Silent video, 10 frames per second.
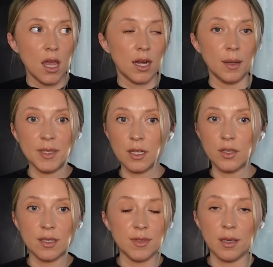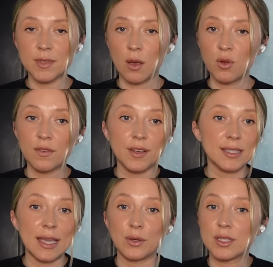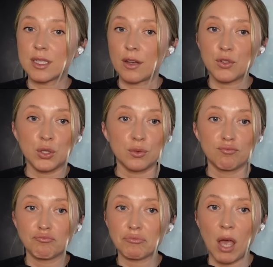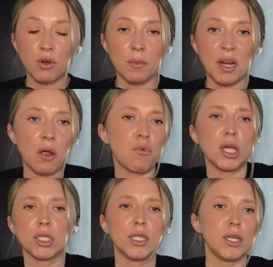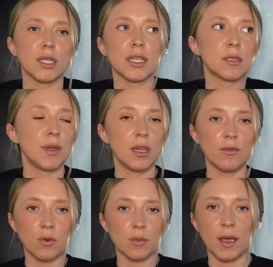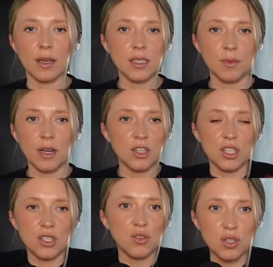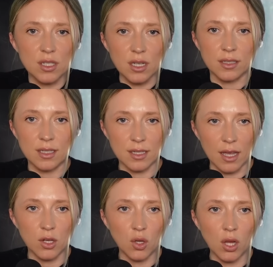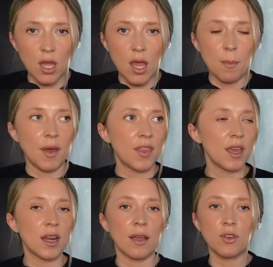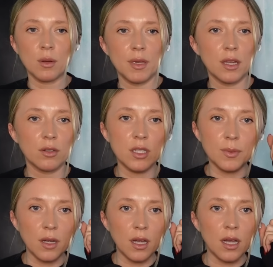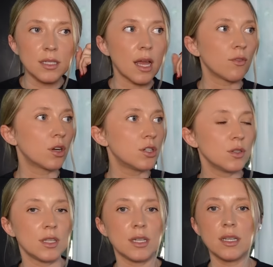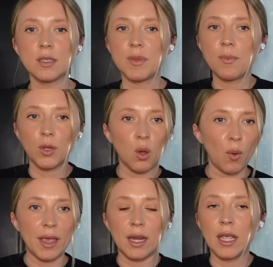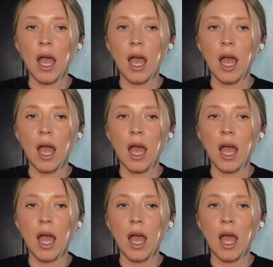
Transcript: Let me tell you, sometimes I want to fixate on stuff too. I want to be like, why didn't he text me? Even with my husband, it just, you just start to cycle. But then I've got to be here on this podcast. I've got to do this. People are waiting.